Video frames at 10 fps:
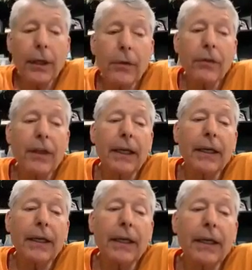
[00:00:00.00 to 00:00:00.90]
other
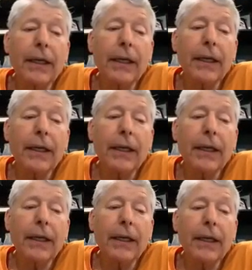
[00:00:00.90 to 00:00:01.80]
thing,
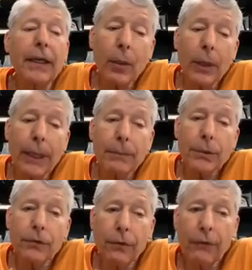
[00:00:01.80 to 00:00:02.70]
big
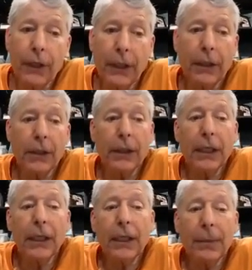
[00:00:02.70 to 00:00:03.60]
programs for feeding the
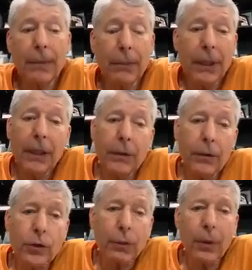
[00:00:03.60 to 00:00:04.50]
needy, but many of
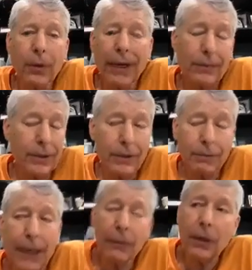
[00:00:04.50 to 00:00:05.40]
those programs, as
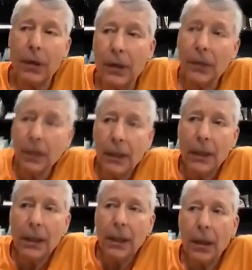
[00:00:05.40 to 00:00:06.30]
I recall,
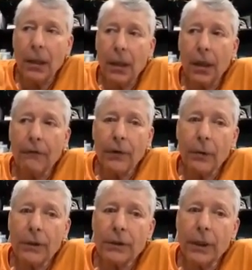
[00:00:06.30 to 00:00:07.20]
are
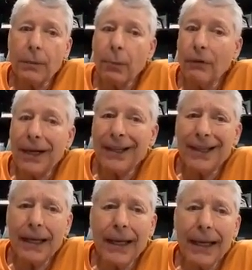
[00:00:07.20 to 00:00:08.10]
focused on
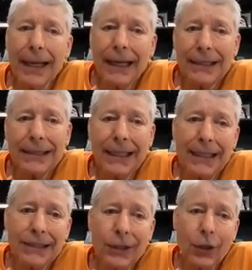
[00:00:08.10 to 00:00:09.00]
providing
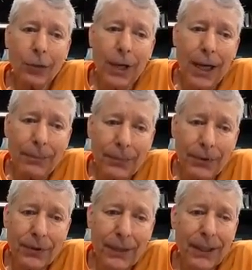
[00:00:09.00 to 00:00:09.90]
excess
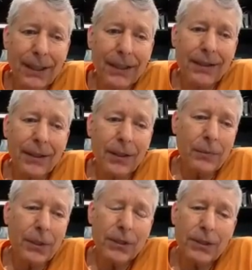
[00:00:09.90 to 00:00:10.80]
crops that
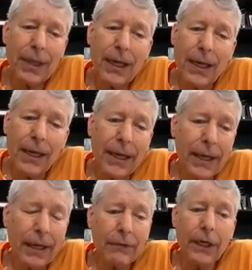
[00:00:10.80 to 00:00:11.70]
could be just
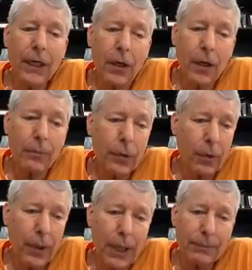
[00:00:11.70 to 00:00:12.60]
high, heavy carb
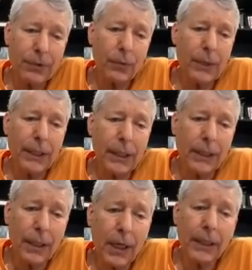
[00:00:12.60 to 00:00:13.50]
crops and
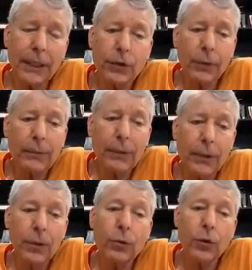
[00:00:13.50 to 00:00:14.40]
whatnot, not extremely
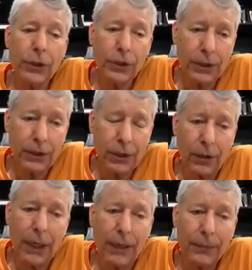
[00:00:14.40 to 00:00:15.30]
nutritious
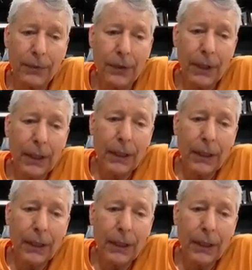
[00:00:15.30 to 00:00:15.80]
crops